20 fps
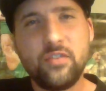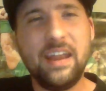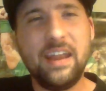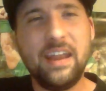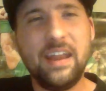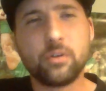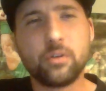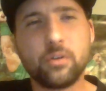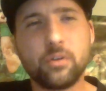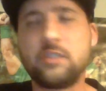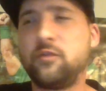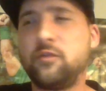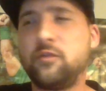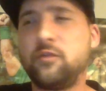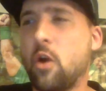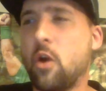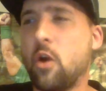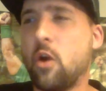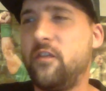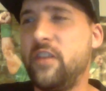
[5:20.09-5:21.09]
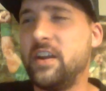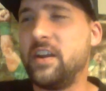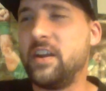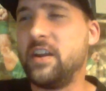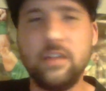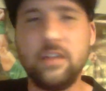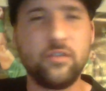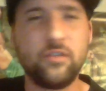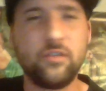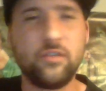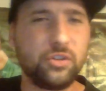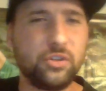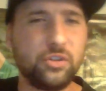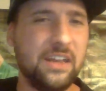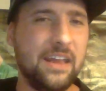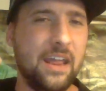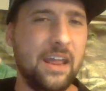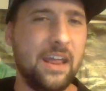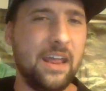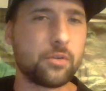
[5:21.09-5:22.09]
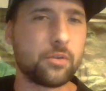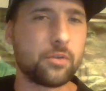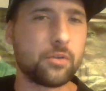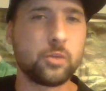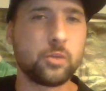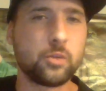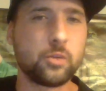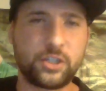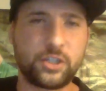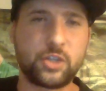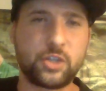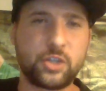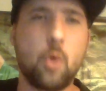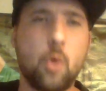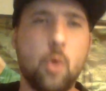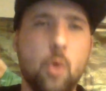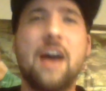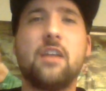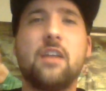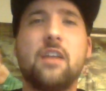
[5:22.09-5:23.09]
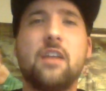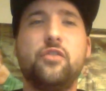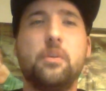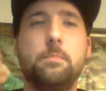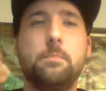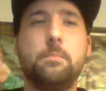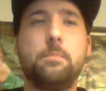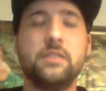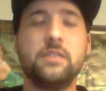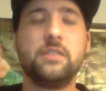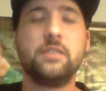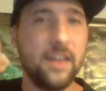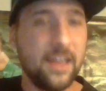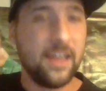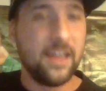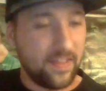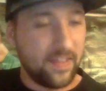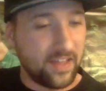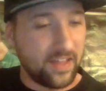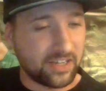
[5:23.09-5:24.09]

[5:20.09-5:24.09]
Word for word: Dean Ambrose has forfeited, even though Dean Ambrose was thrown out of the building.